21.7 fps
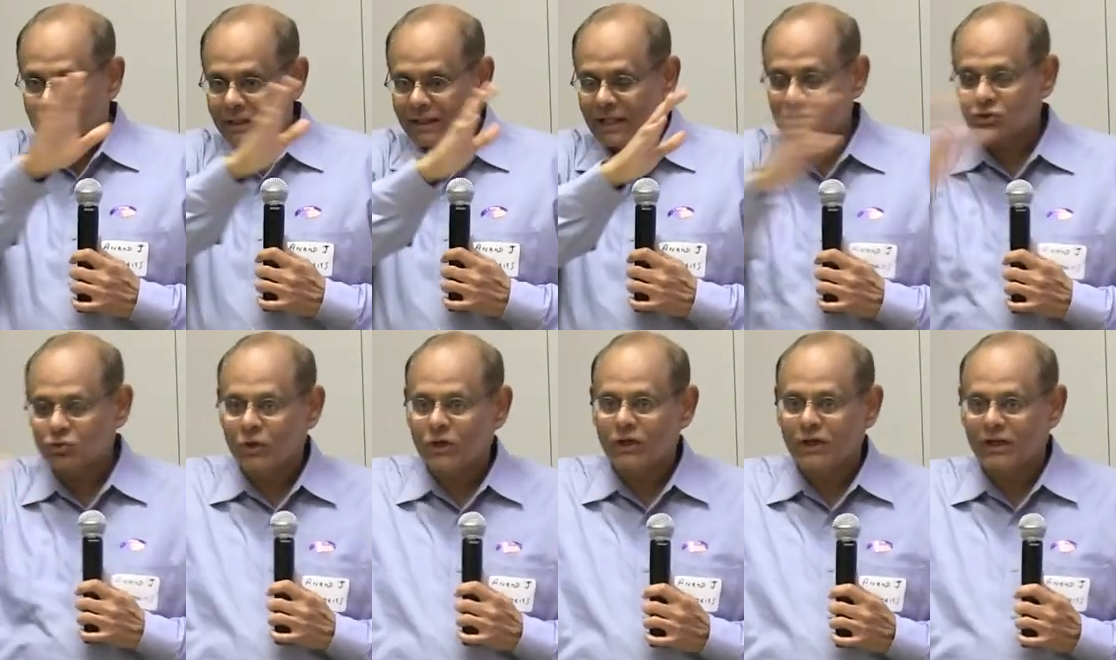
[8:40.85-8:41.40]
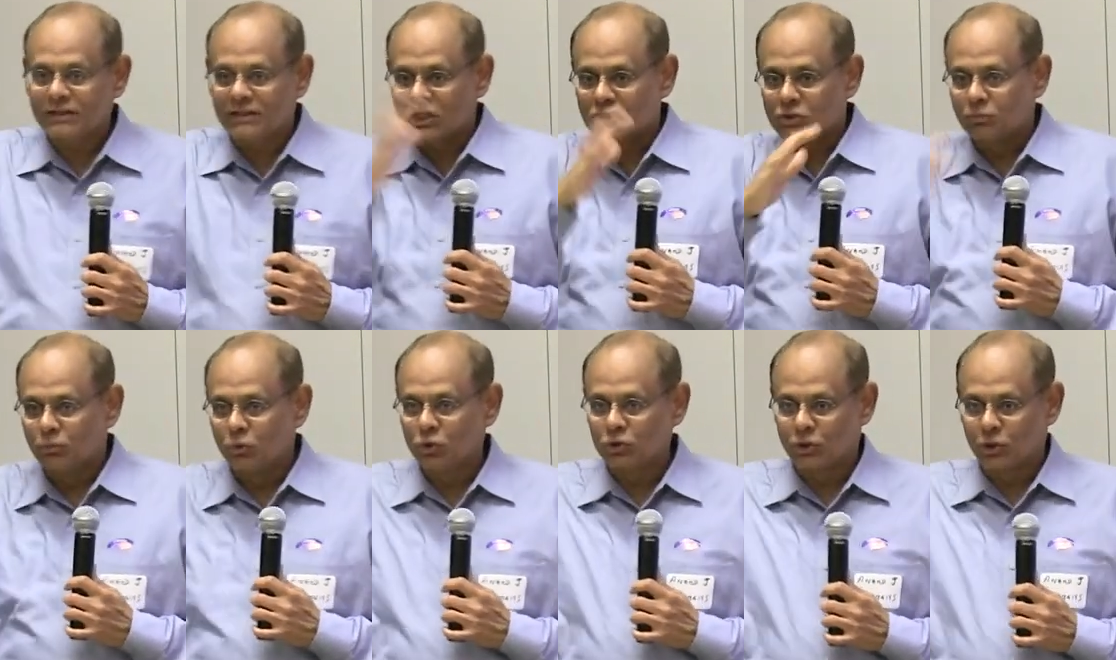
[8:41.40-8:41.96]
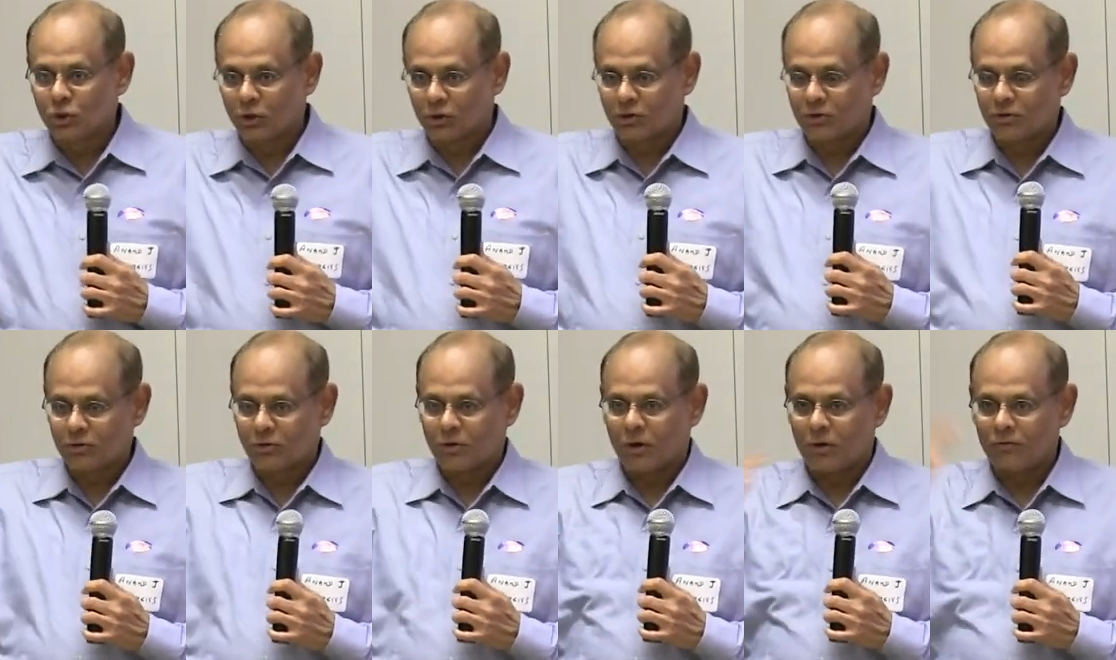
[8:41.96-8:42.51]
And that's why you get that smooth look
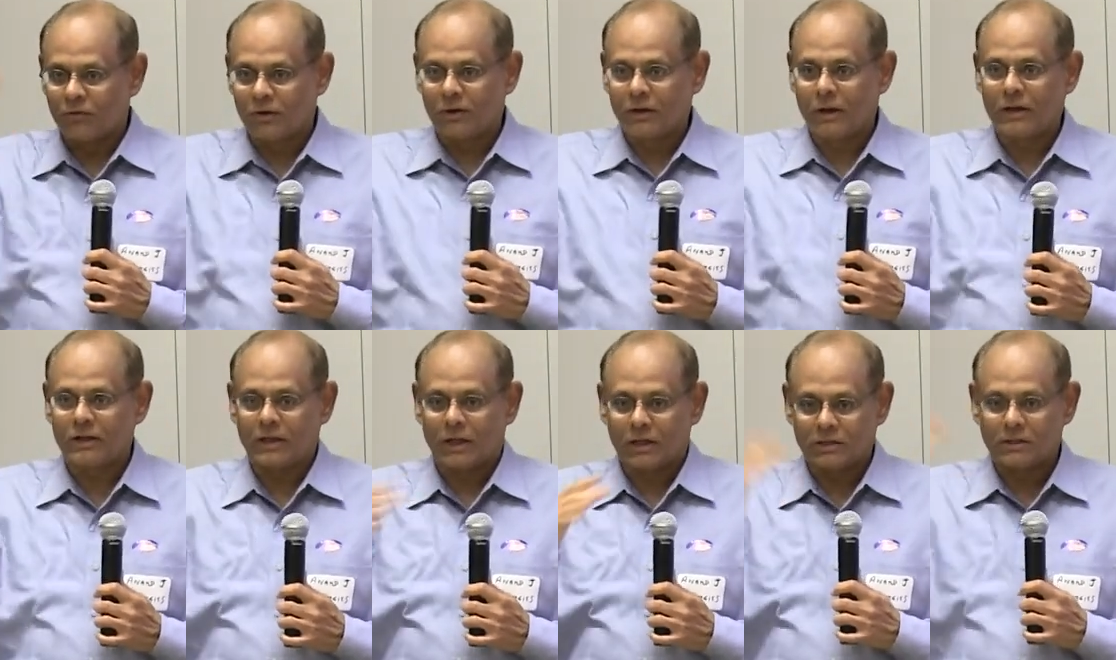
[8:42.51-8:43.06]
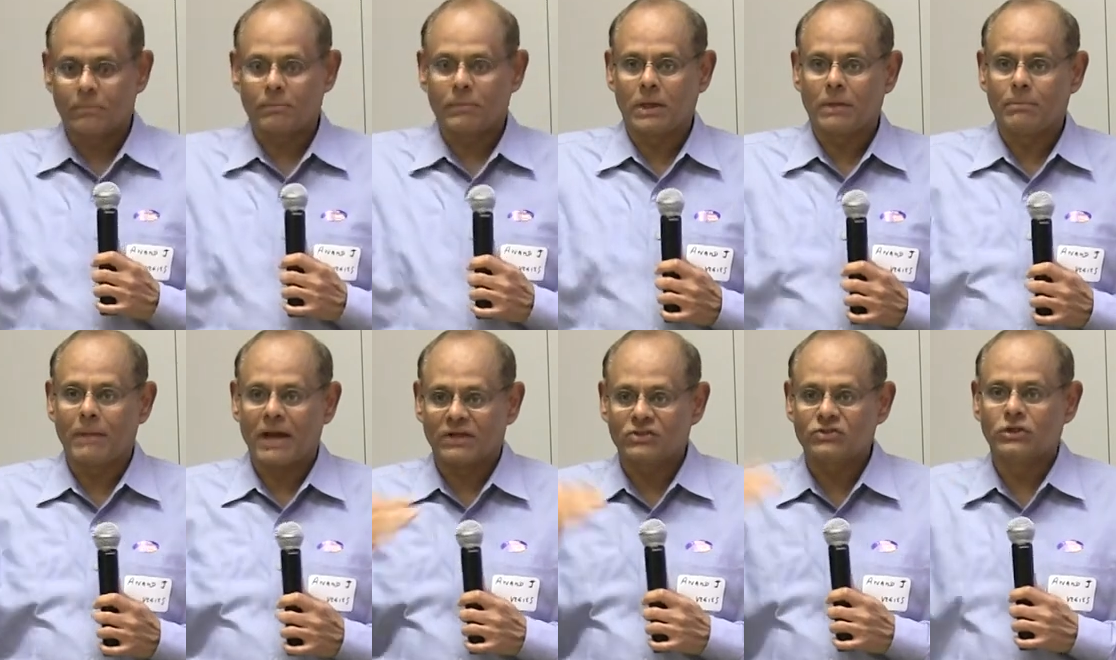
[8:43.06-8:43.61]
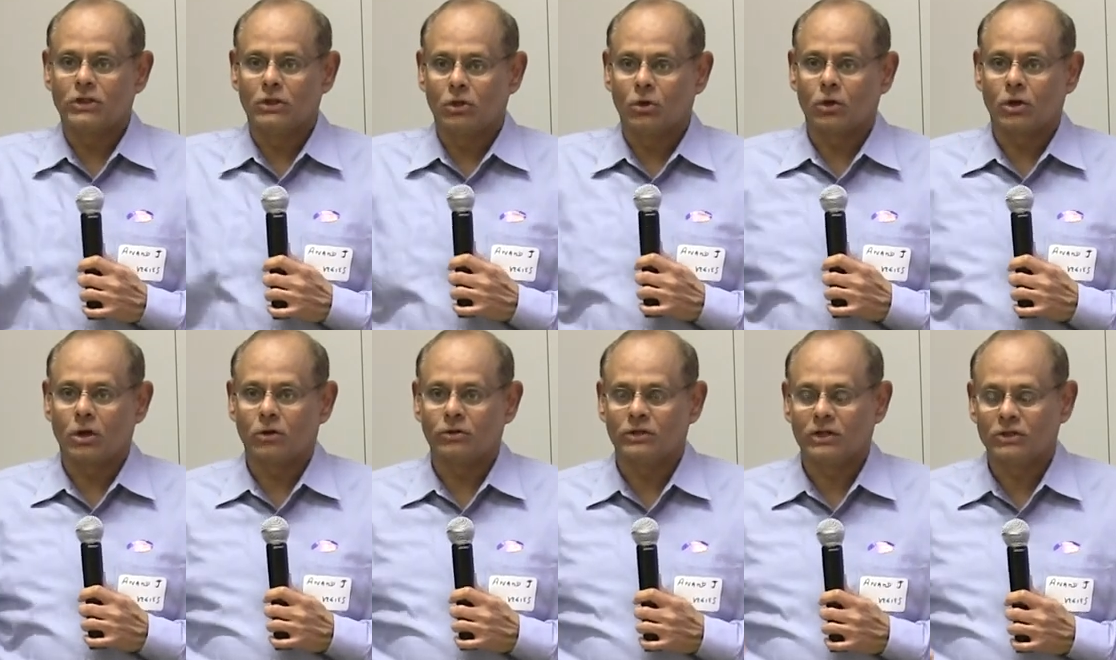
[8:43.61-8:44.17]
of a, as a, a magazine
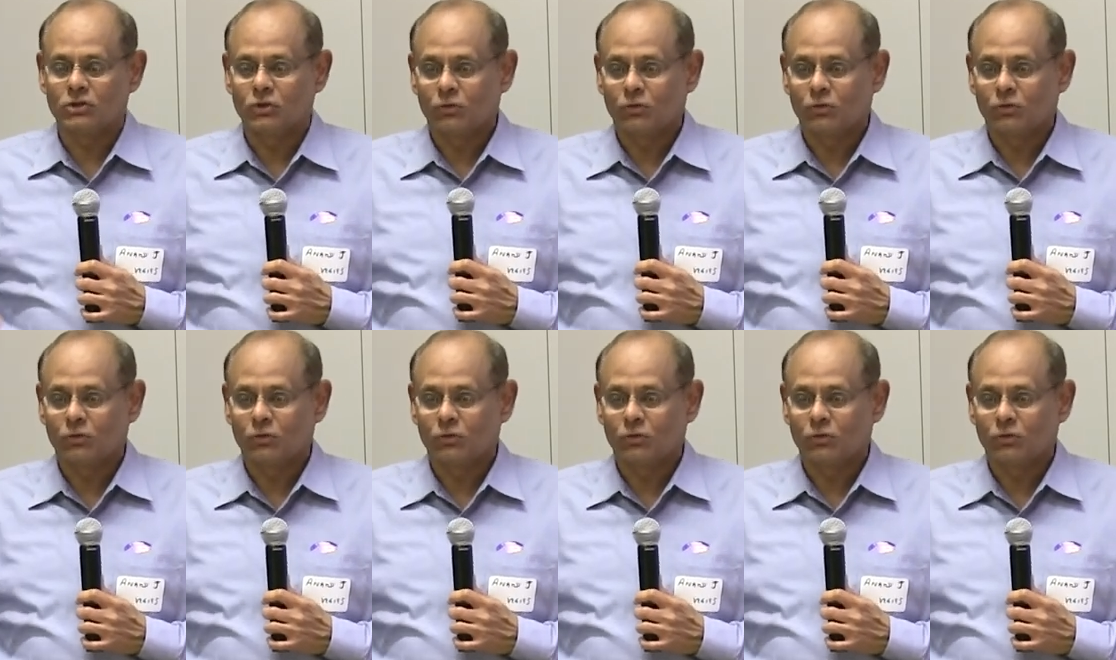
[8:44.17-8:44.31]
look out there.